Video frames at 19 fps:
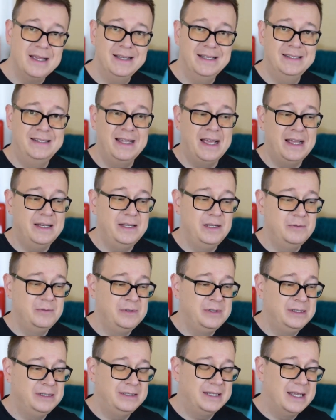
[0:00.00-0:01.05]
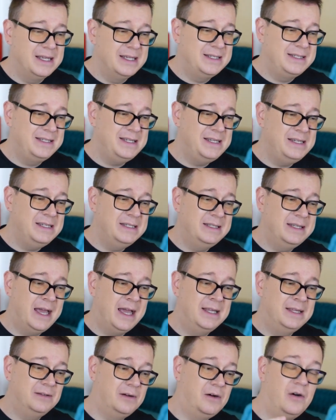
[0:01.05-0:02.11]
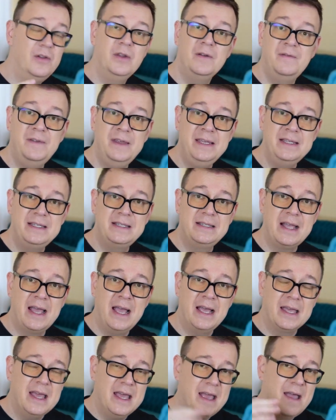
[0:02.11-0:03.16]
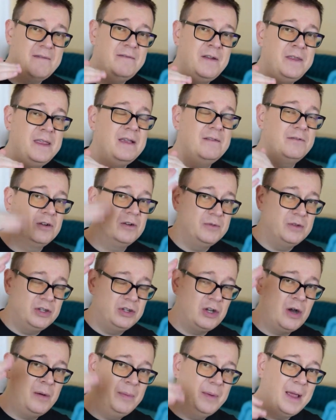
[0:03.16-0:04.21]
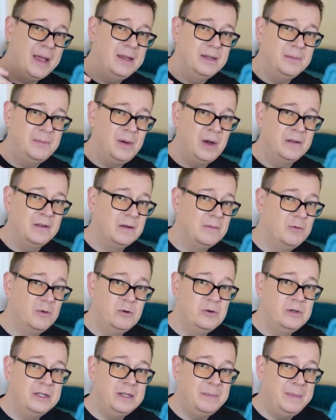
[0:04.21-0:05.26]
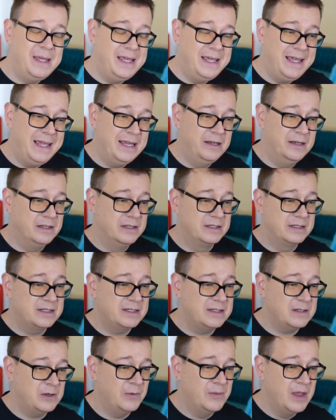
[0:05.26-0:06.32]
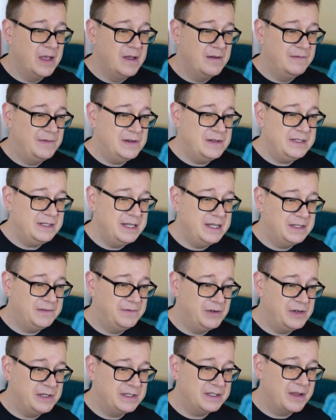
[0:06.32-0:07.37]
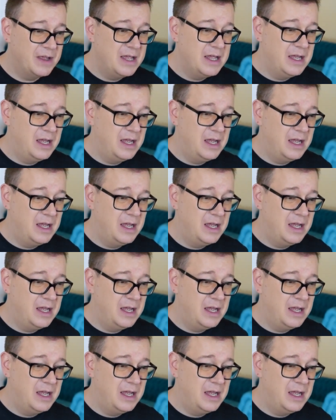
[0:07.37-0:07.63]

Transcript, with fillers: then you would see that on a V-stack everything from the top and the bottom would be hidden so first things first